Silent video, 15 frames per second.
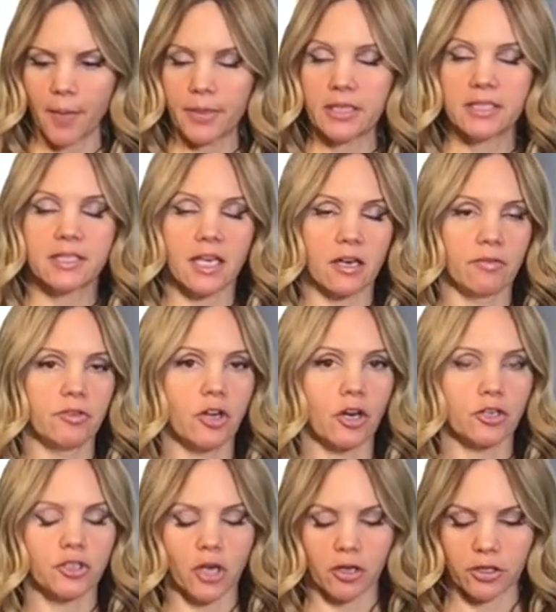instead of
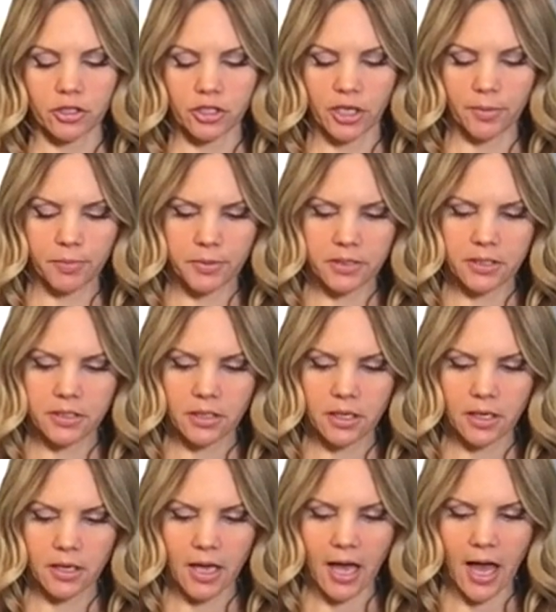dark chocolate chips.
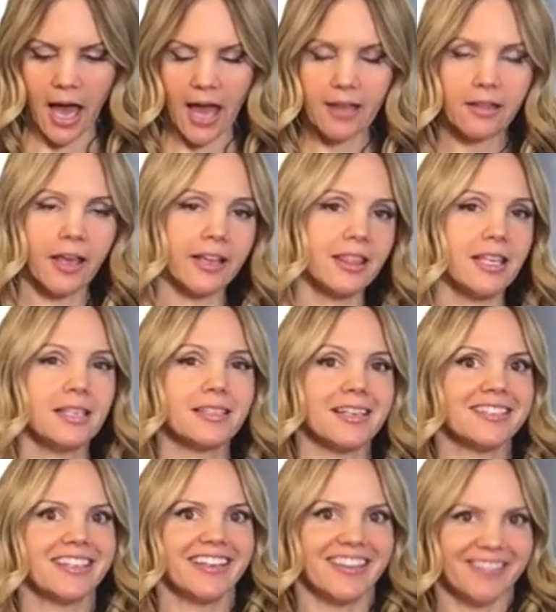I like these
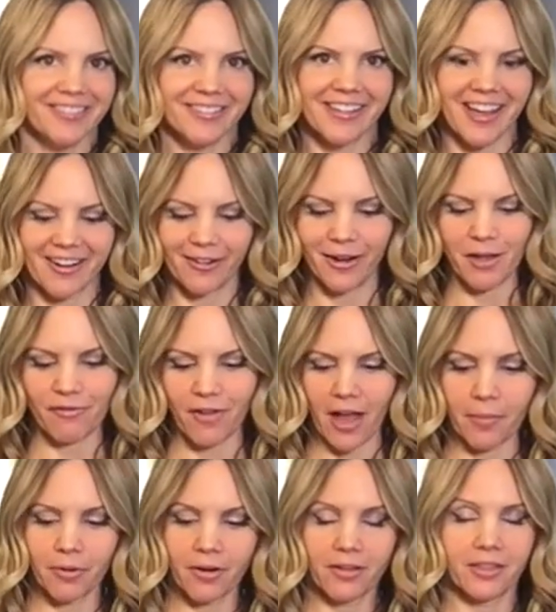because they give you a lot of great
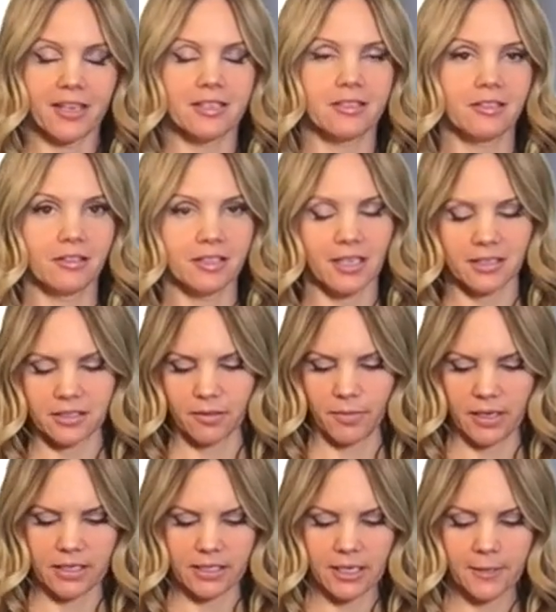fiber and they still taste
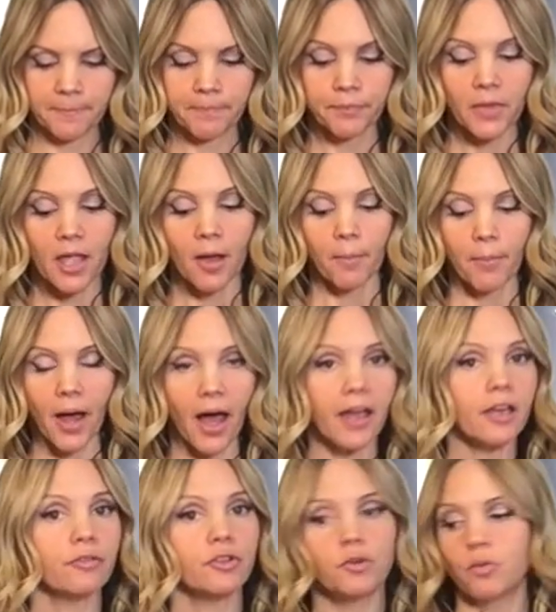amazing. But
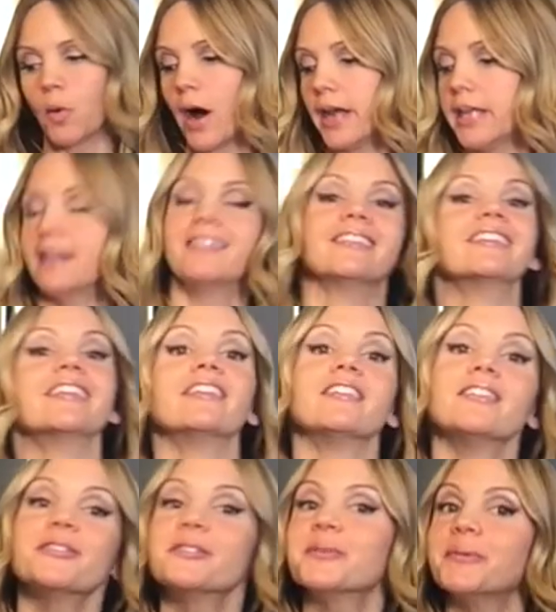if you want it a
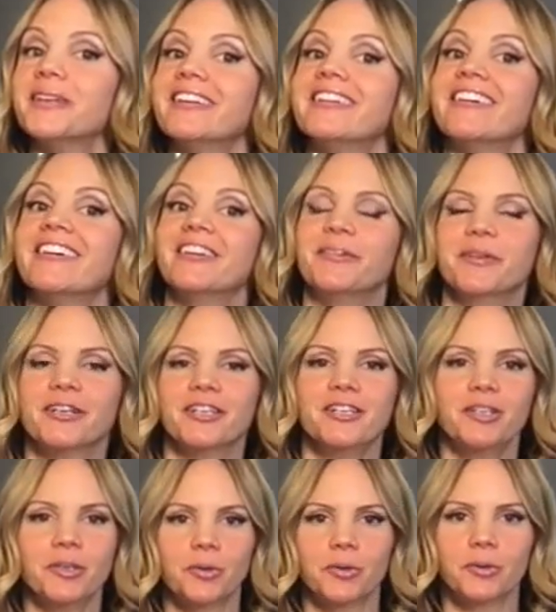little sweeter, you could
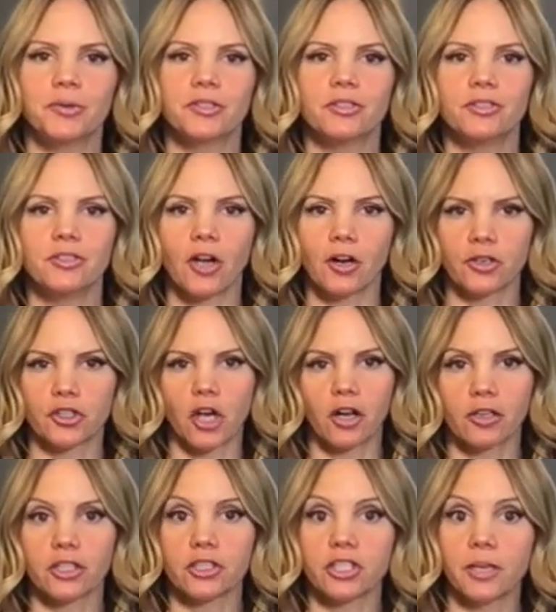use dark
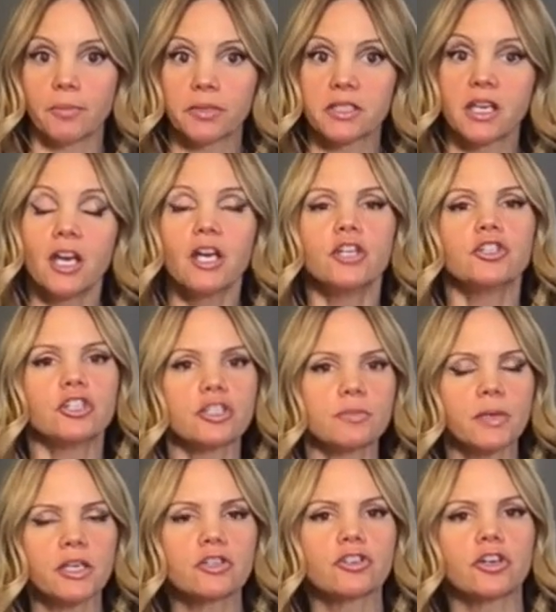chocolate chips. Just
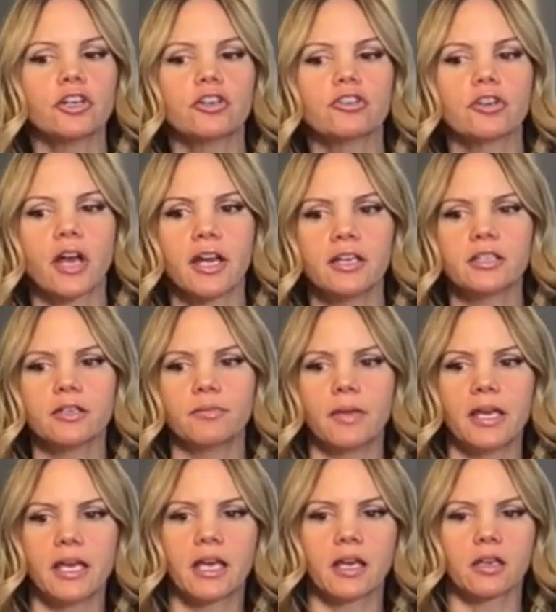make sure you're trying
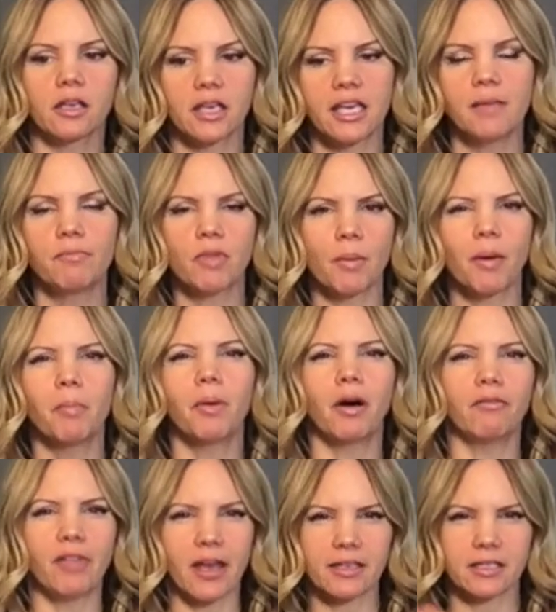to keep them
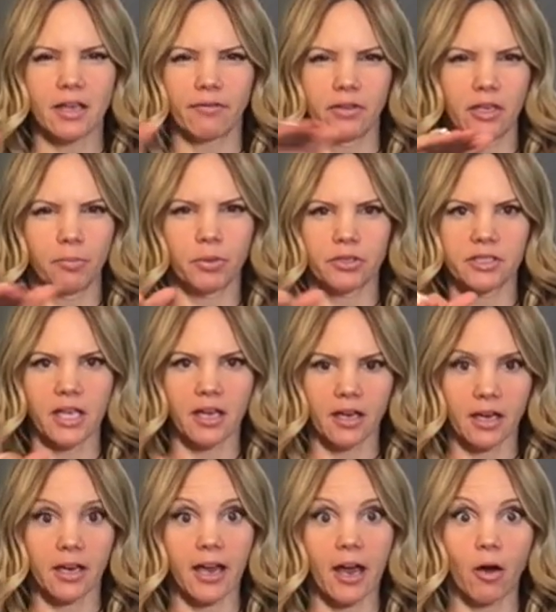above that 70%
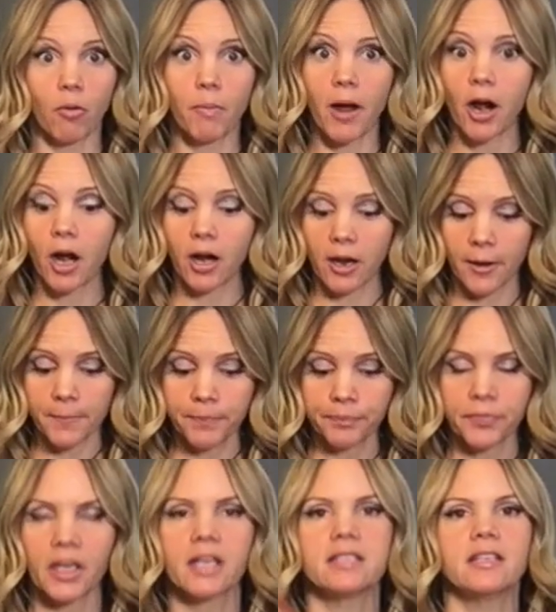cacao mark,
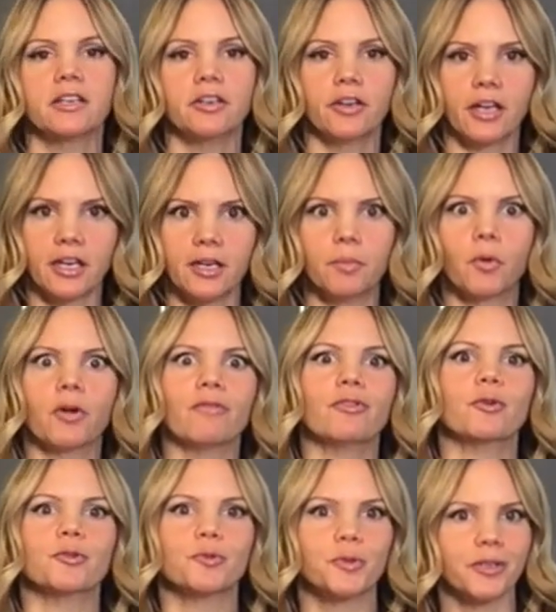because then you're getting more of
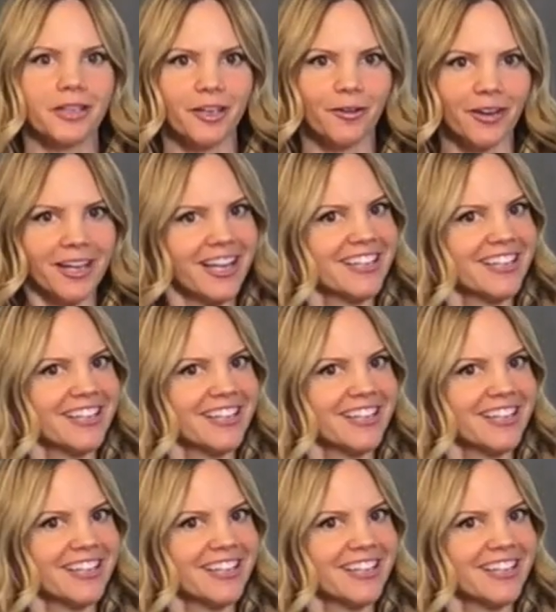those really great